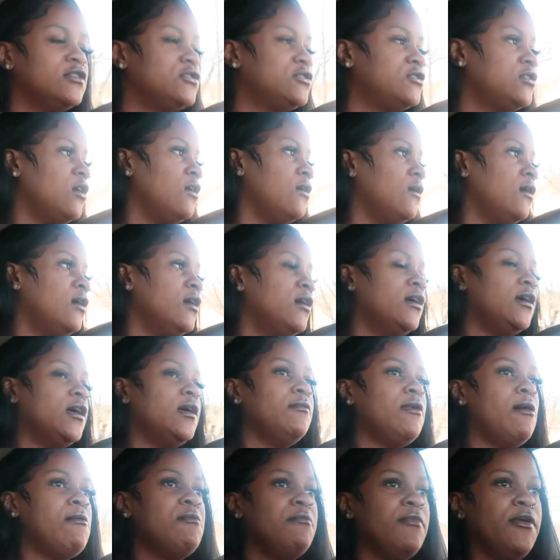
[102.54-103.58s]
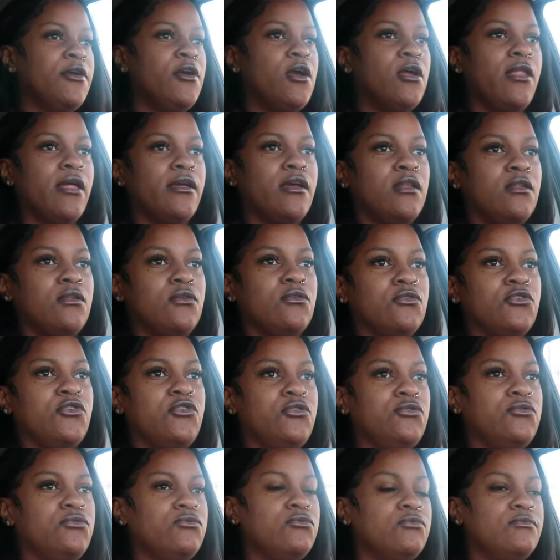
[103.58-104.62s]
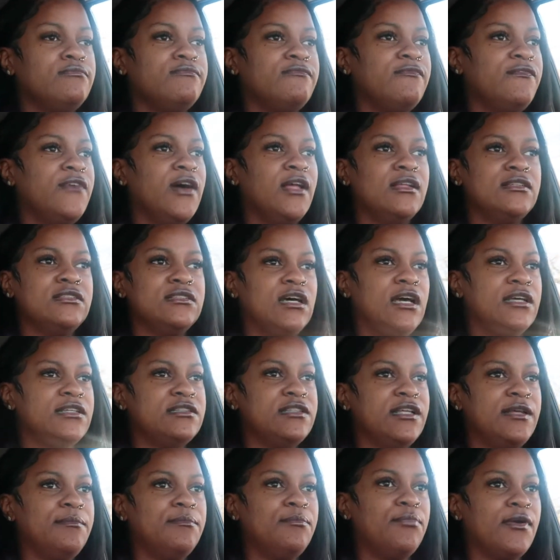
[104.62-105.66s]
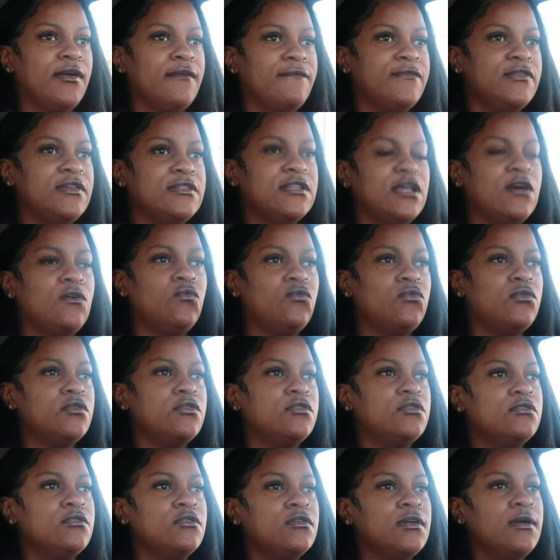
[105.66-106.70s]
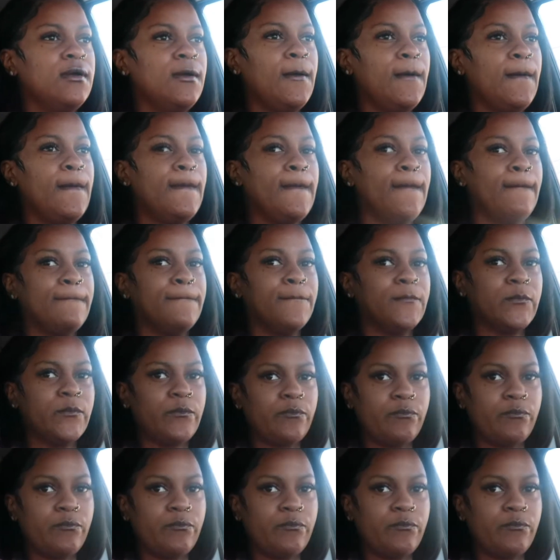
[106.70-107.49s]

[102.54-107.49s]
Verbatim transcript: so um, i'm gonna make her like a little cute valentine's day breakfast i ordered um